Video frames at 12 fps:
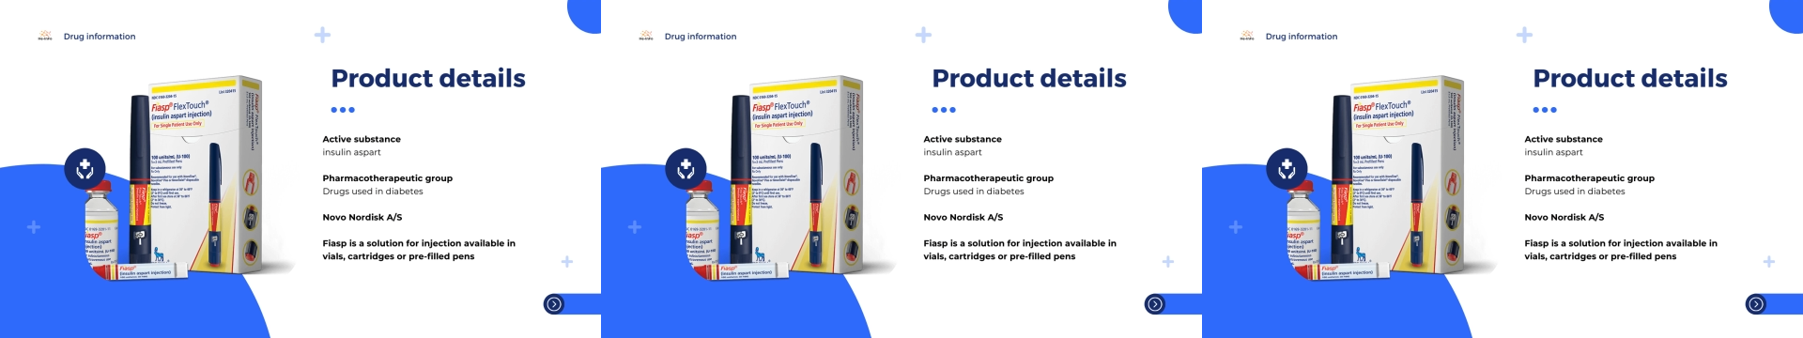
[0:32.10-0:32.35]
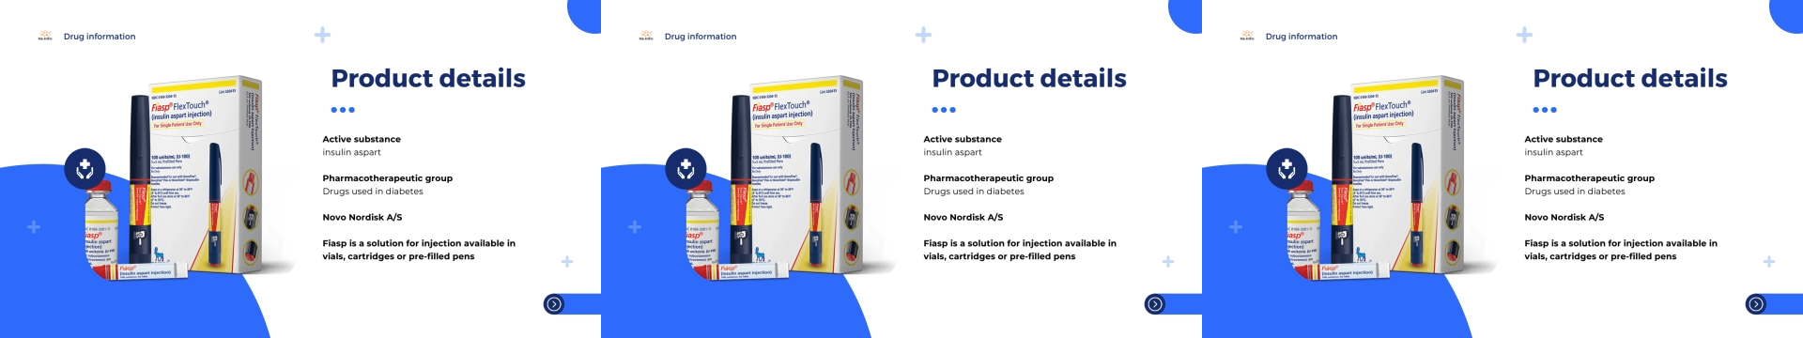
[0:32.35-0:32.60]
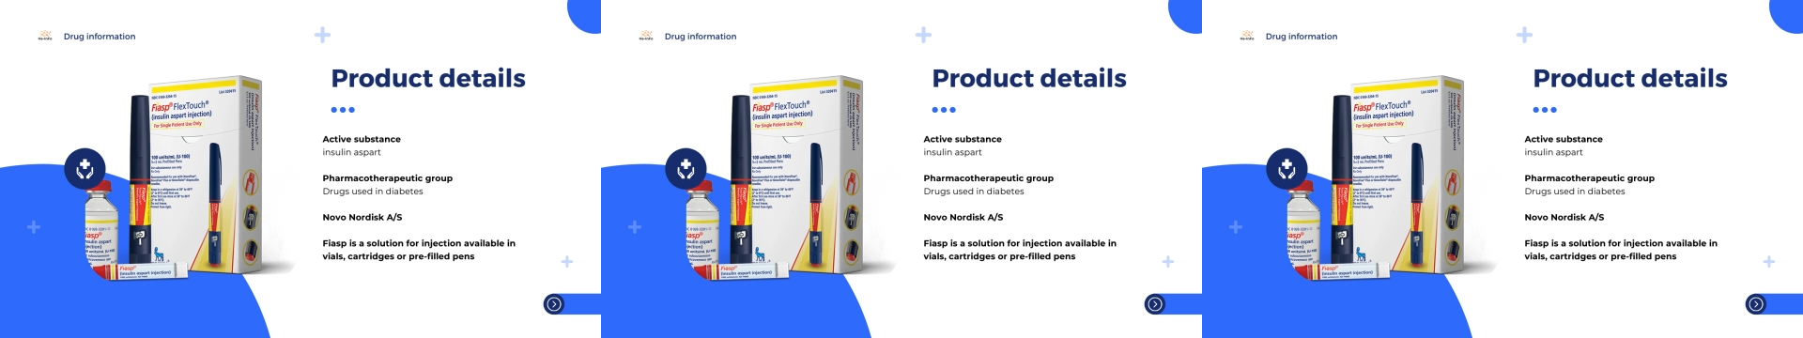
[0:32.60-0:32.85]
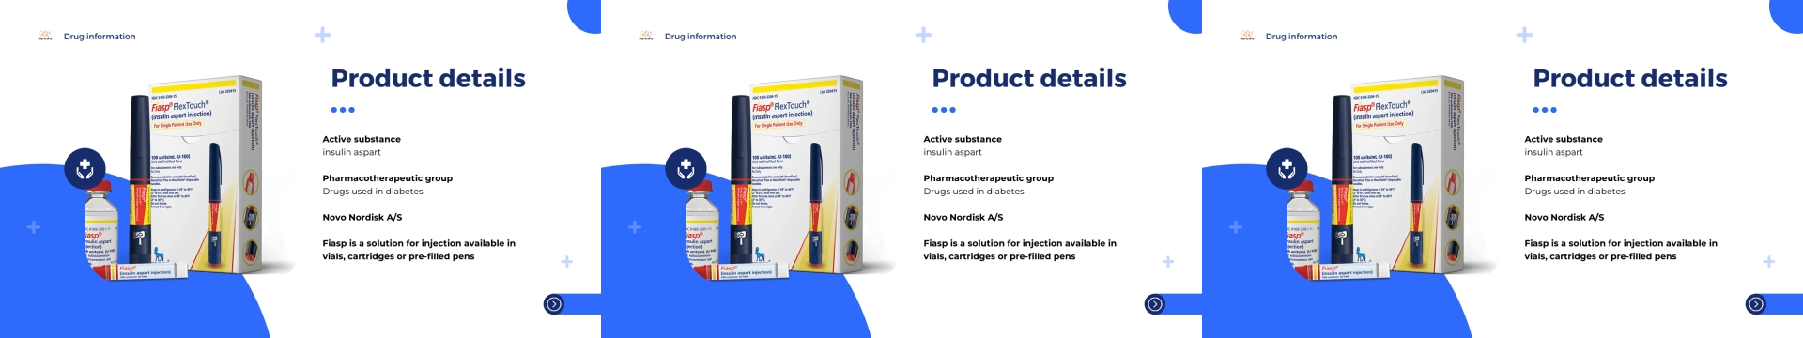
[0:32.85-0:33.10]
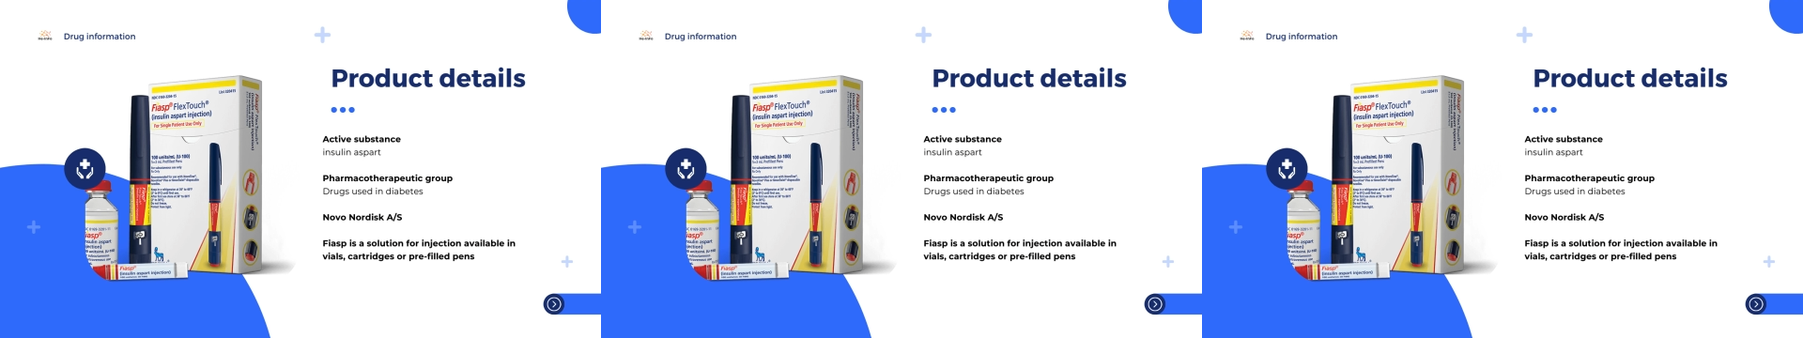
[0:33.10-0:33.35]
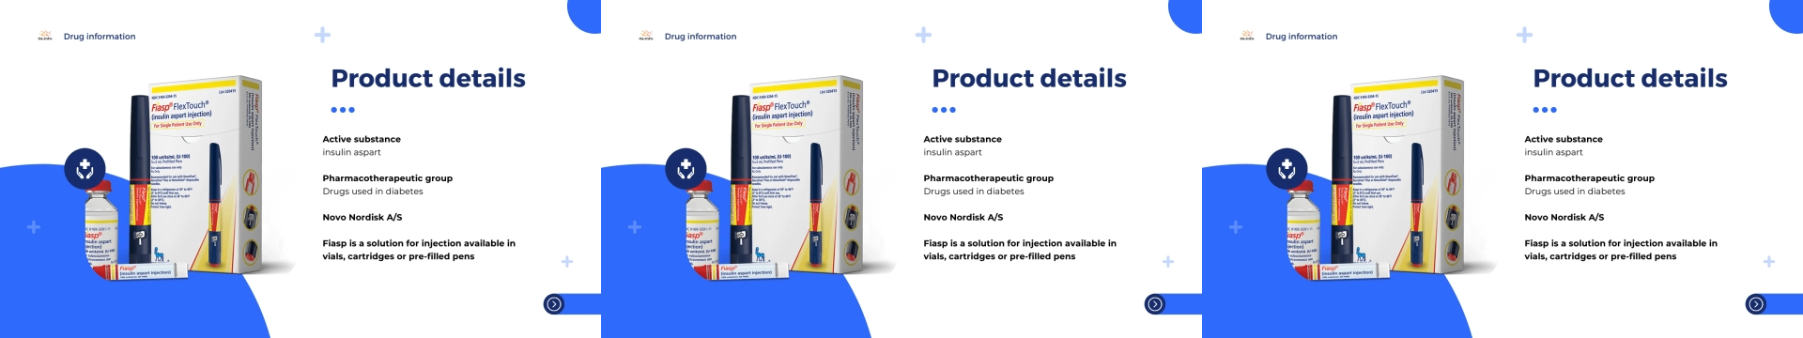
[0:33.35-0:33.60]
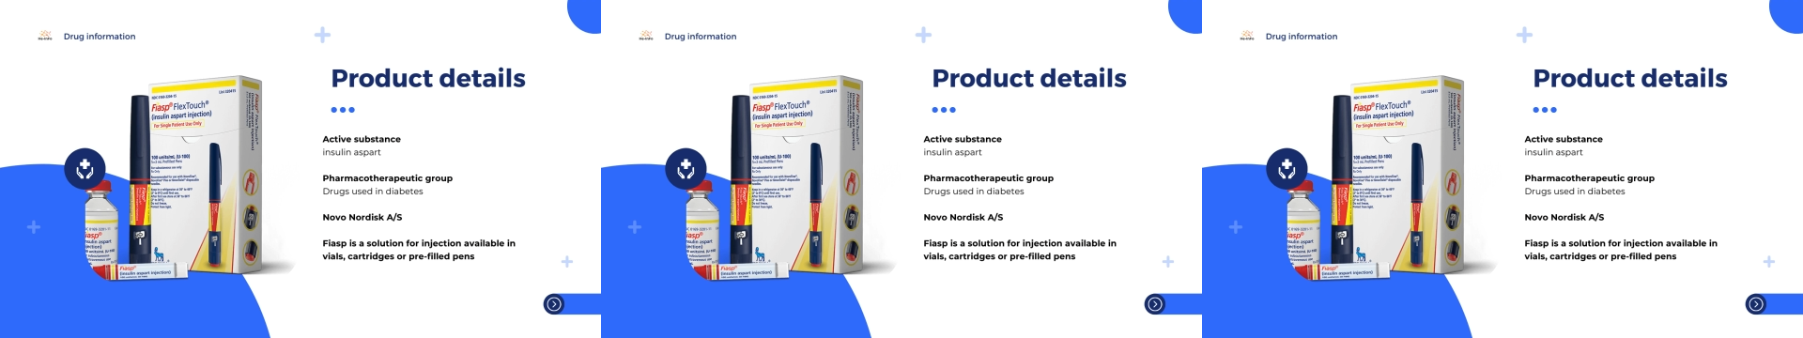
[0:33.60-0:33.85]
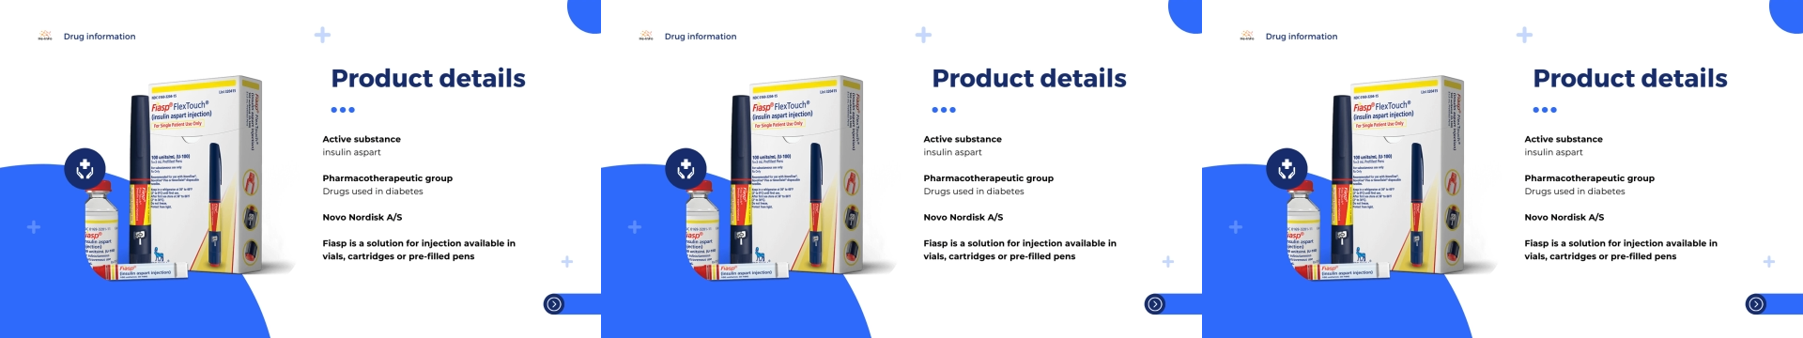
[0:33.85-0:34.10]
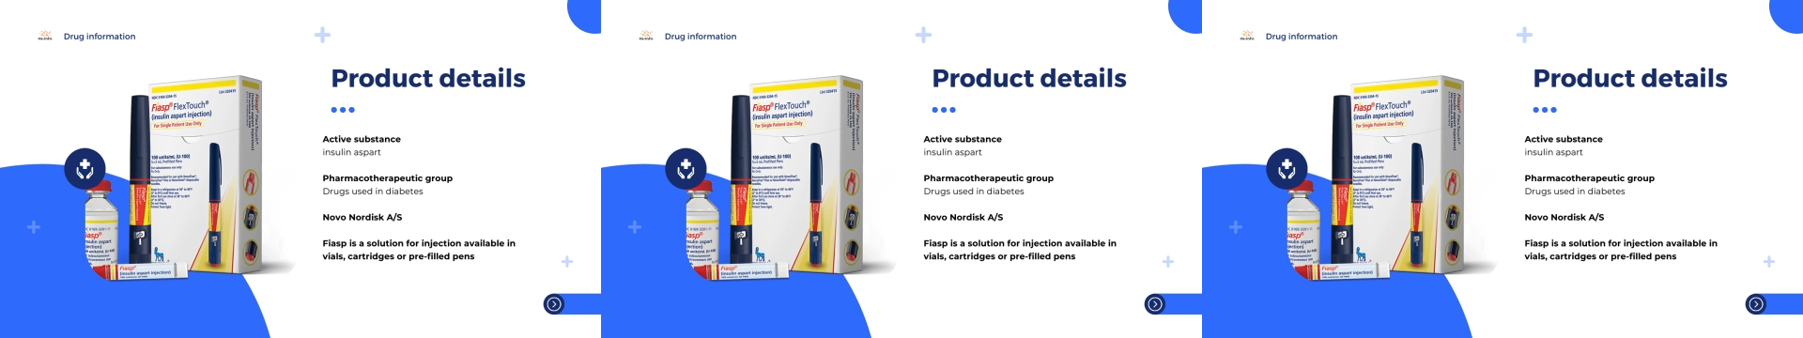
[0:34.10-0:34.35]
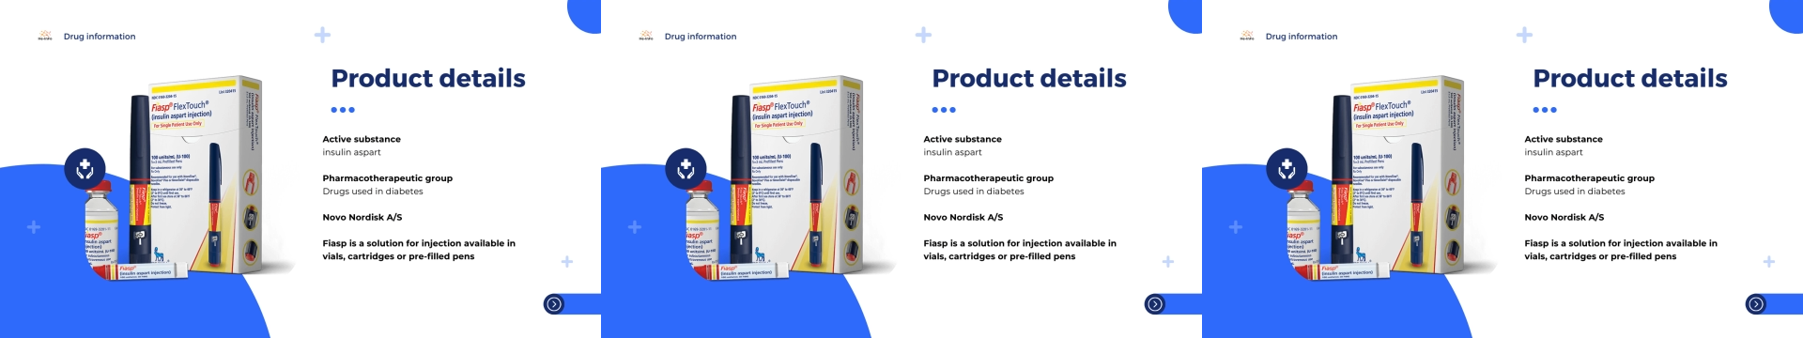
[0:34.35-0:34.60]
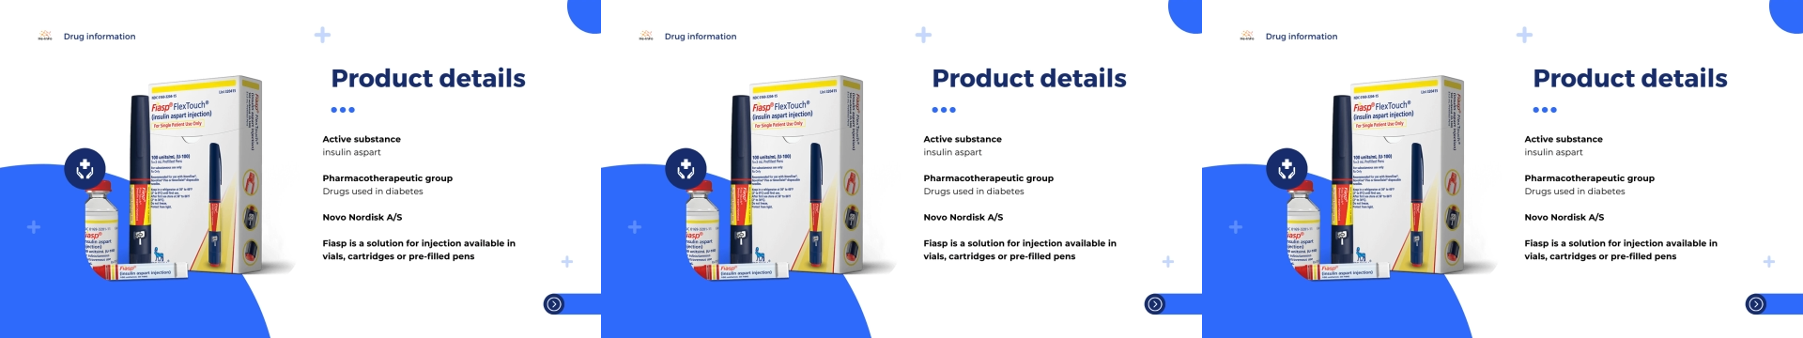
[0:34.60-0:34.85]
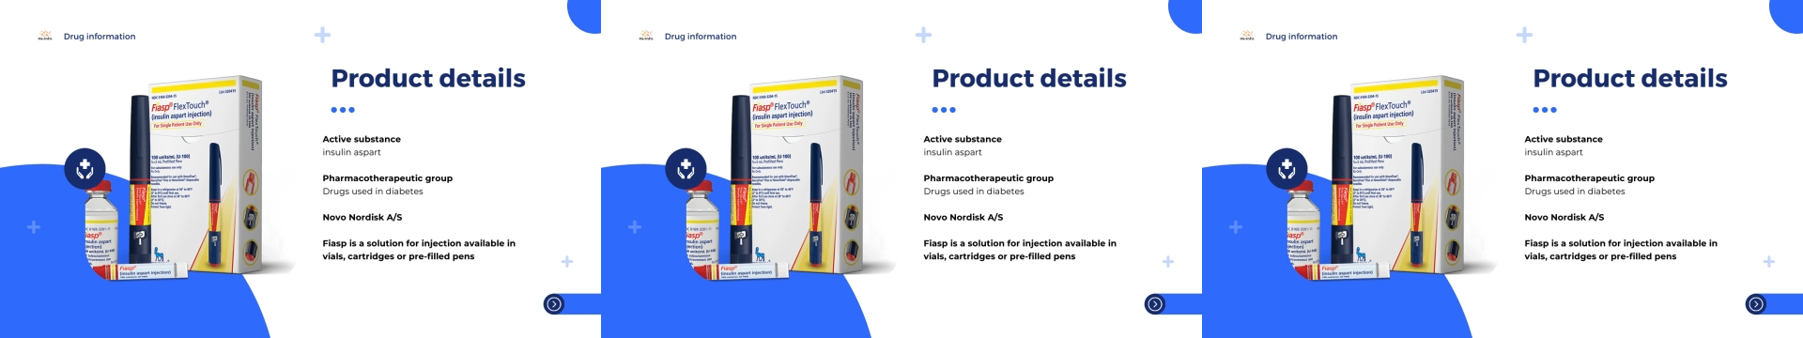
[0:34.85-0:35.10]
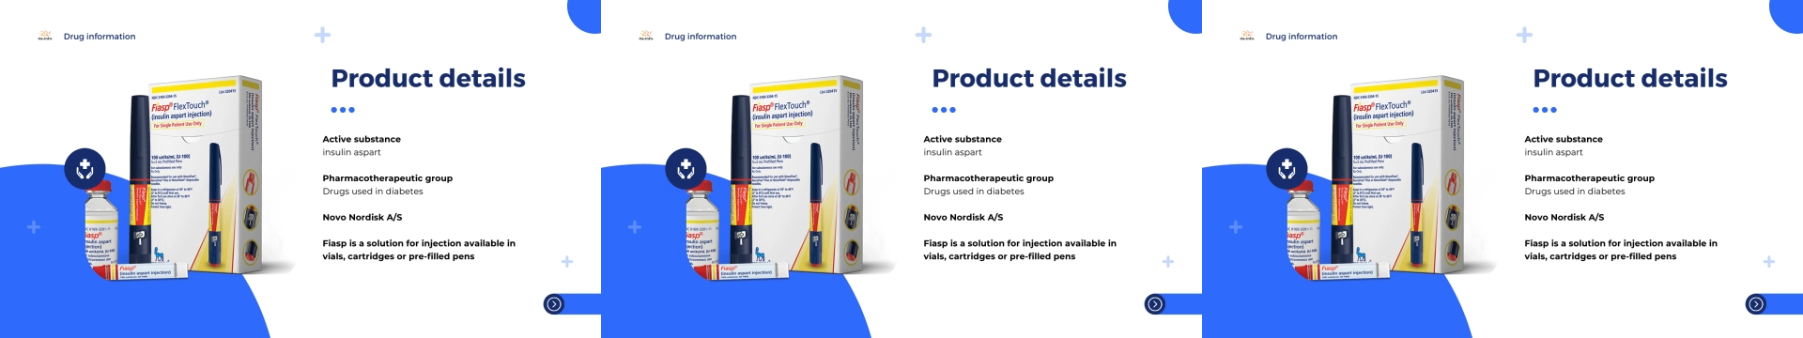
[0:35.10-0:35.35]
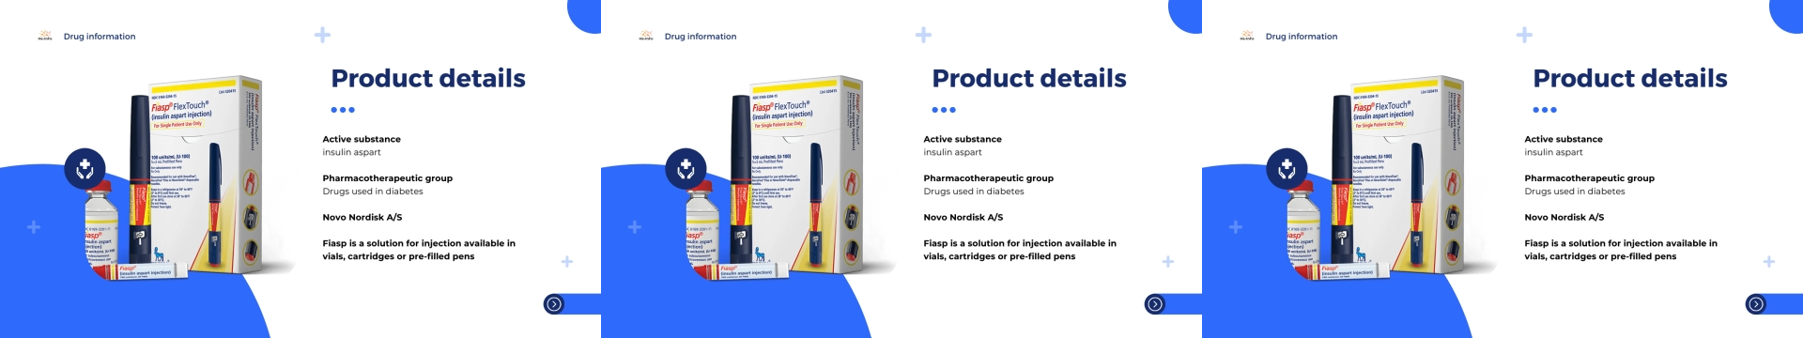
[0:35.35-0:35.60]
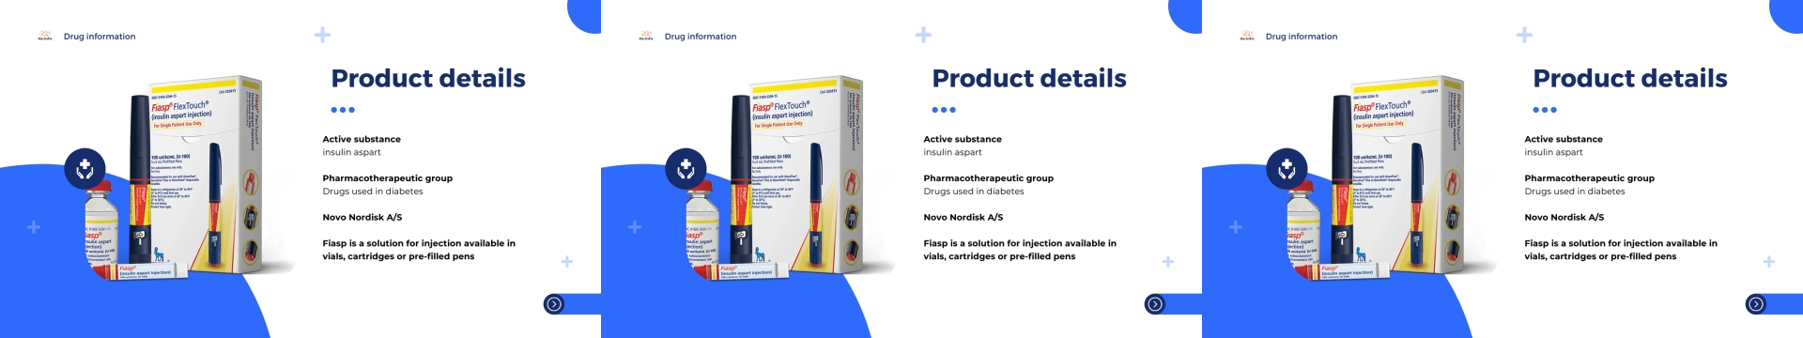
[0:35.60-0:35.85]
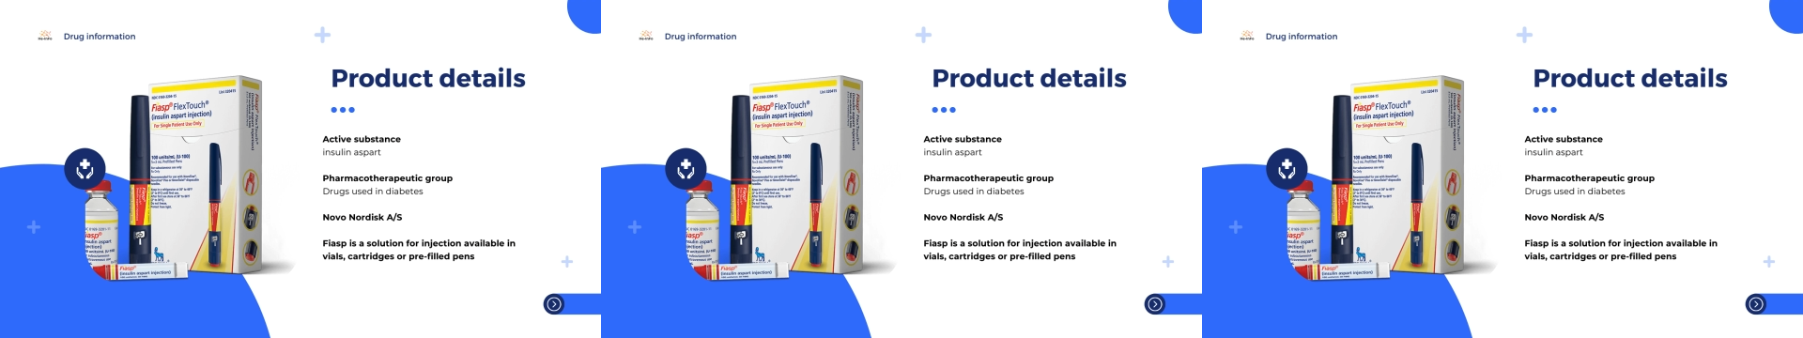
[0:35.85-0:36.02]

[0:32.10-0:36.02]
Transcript: [unreadable: no face in view]